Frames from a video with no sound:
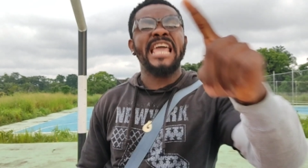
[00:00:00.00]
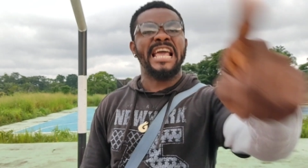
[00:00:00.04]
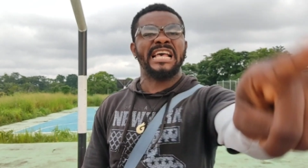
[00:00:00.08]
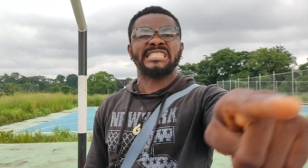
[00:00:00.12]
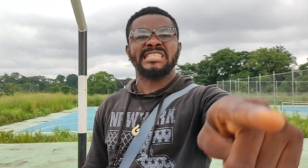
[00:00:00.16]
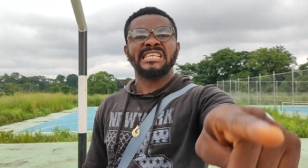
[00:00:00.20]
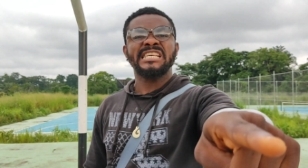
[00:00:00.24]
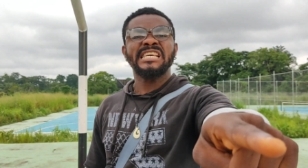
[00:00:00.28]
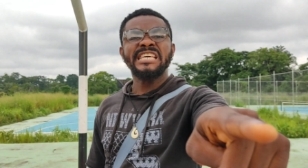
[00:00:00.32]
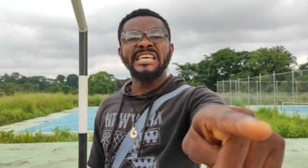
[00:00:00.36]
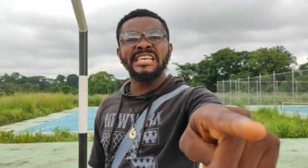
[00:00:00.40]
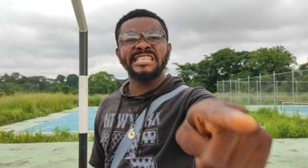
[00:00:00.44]

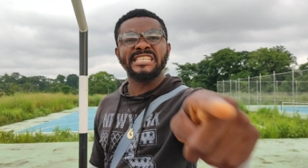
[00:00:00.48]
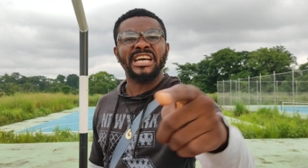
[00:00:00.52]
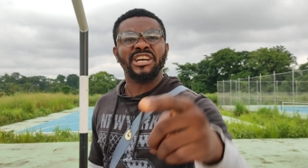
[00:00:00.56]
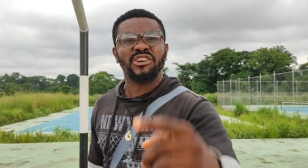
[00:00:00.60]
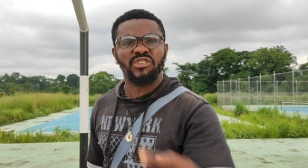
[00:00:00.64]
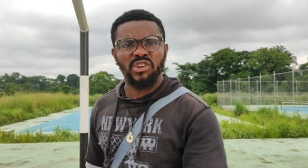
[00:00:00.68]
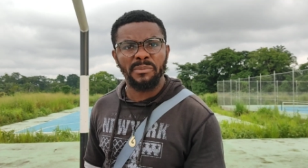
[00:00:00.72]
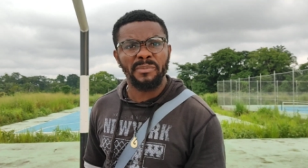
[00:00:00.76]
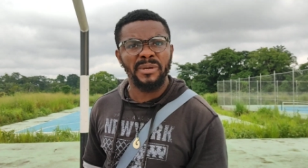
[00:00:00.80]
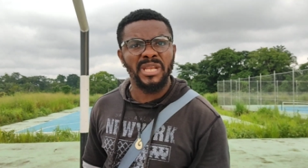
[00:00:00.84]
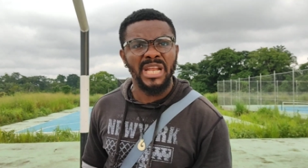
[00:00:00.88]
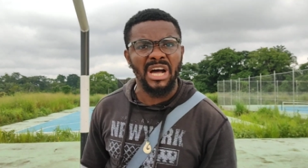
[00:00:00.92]
yes, he's a
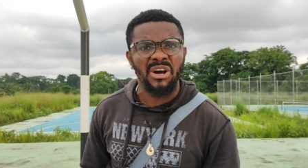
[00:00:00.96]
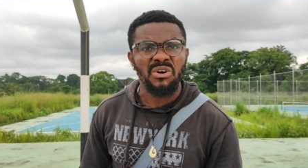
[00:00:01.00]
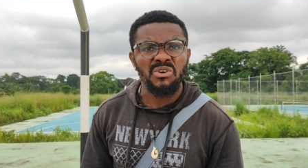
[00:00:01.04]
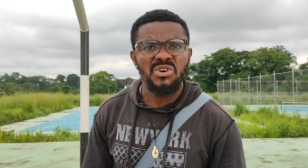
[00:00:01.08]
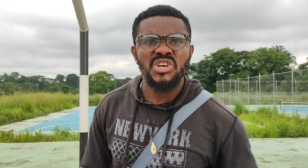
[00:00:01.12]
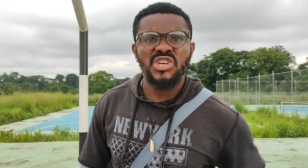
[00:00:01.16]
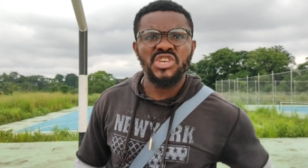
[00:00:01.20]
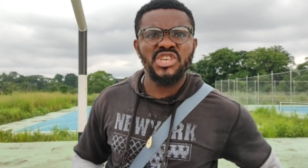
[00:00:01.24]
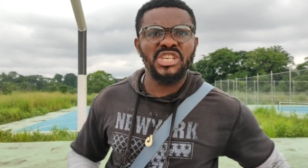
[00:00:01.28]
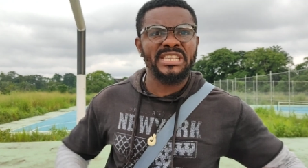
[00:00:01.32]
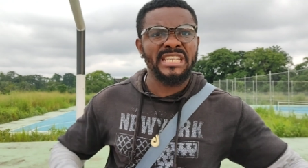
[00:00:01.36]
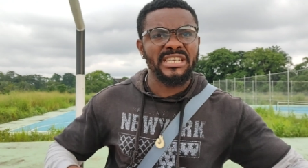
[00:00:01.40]
criminal.
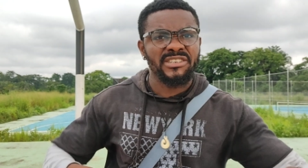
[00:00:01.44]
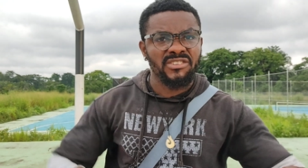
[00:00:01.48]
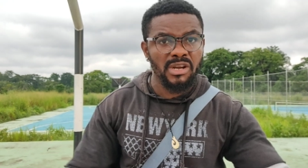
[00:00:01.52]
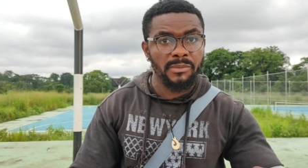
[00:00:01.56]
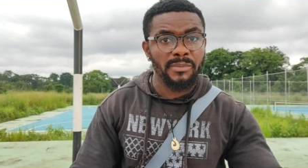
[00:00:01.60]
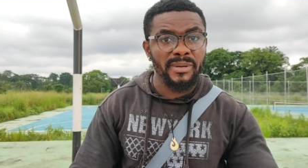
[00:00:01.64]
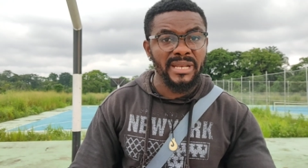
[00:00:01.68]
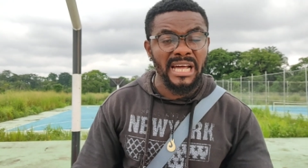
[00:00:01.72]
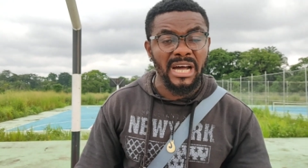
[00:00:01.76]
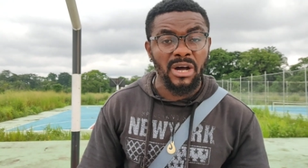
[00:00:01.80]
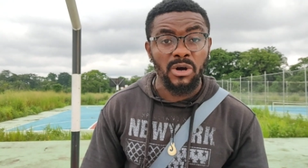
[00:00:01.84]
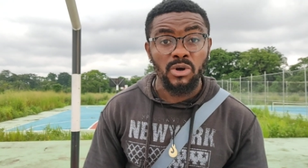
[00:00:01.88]
He's a
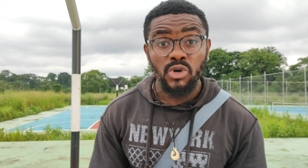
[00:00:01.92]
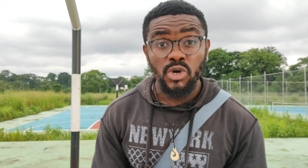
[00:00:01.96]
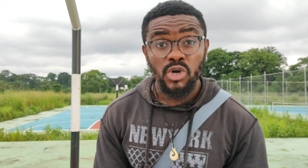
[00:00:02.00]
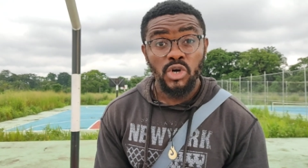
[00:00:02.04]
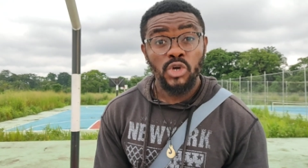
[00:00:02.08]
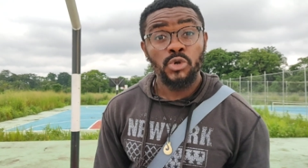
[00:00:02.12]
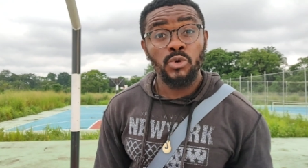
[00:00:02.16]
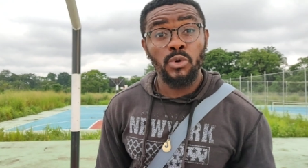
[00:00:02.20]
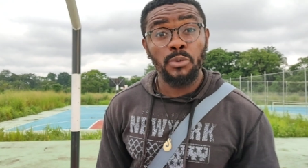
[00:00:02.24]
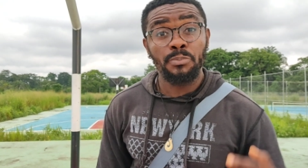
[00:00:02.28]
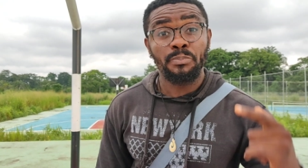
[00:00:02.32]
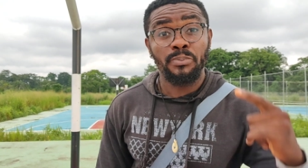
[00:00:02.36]
criminal.
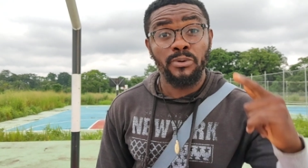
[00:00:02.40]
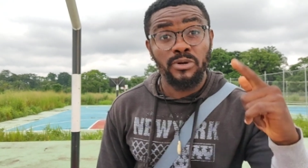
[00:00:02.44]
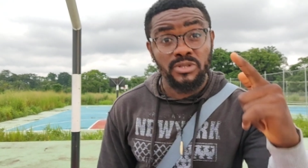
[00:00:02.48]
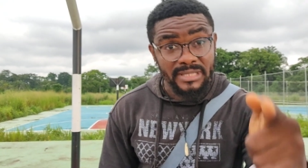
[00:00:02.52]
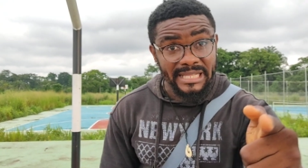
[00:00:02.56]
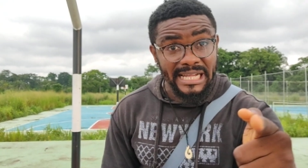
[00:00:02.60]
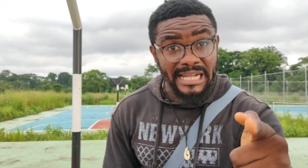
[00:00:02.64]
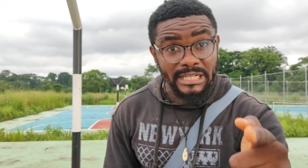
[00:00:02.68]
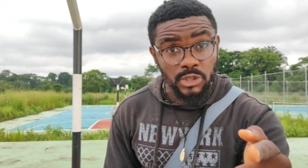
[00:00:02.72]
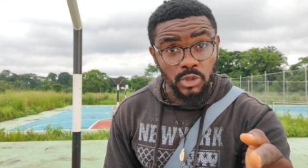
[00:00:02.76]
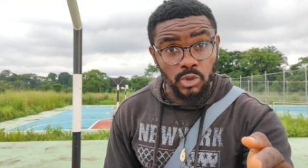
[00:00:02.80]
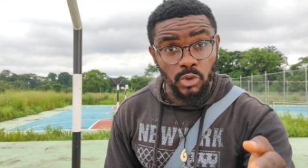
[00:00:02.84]
You
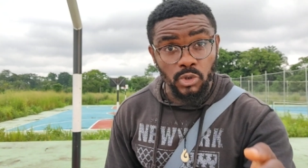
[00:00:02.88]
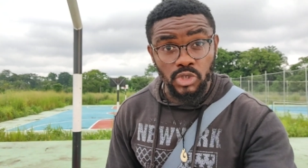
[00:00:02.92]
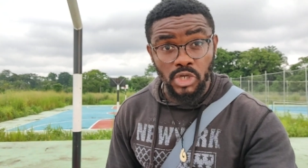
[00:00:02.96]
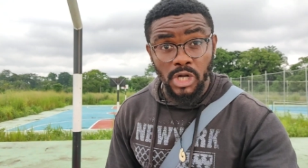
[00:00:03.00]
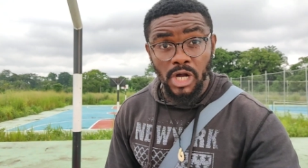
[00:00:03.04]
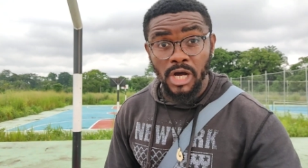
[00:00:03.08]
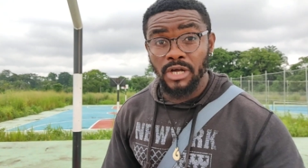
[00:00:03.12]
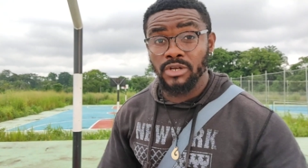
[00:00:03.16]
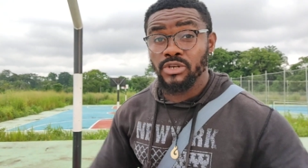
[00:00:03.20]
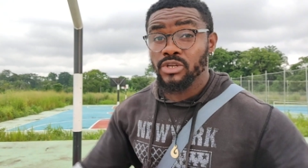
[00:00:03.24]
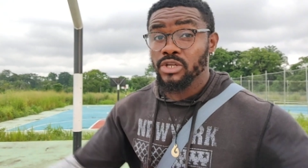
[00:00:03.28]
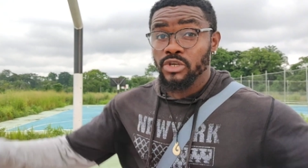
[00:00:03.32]
put tattoos
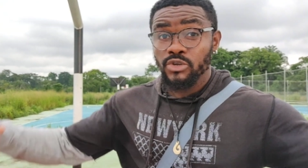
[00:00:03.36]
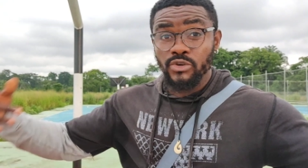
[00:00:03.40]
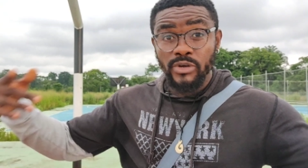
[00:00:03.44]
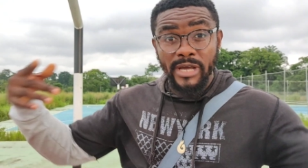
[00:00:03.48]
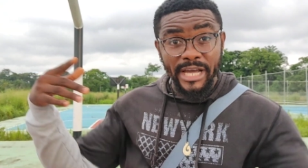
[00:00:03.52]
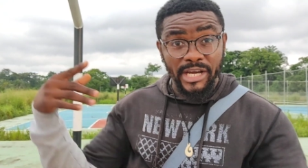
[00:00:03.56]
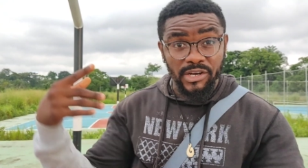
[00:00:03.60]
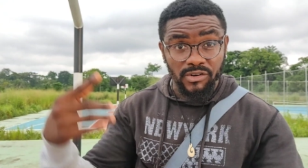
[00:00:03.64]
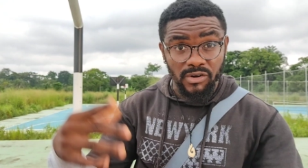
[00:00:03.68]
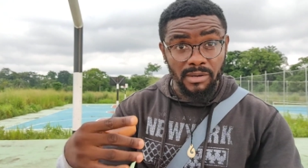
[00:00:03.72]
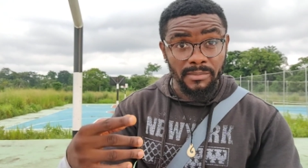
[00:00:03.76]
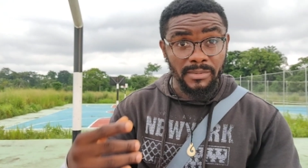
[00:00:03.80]
on,
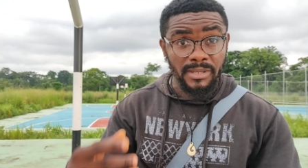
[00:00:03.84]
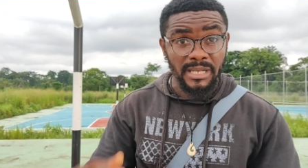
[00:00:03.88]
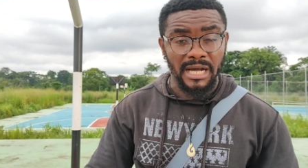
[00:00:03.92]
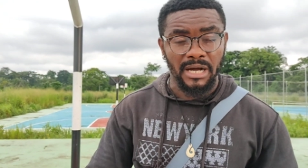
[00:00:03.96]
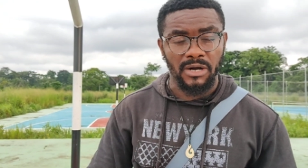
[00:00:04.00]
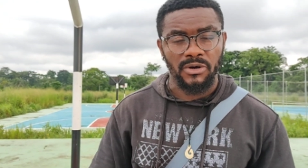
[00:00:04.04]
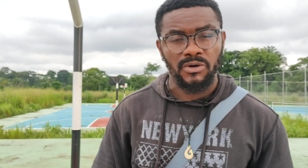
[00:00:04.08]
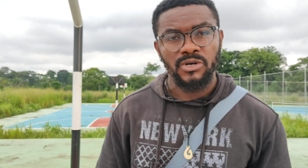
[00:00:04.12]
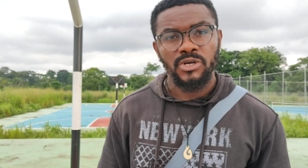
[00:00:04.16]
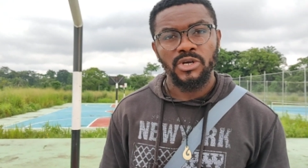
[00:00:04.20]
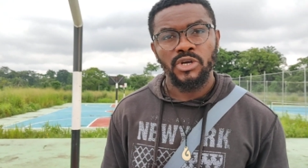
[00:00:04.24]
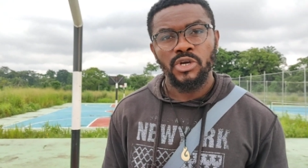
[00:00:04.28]
you're a
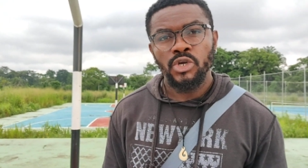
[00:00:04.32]
criminal.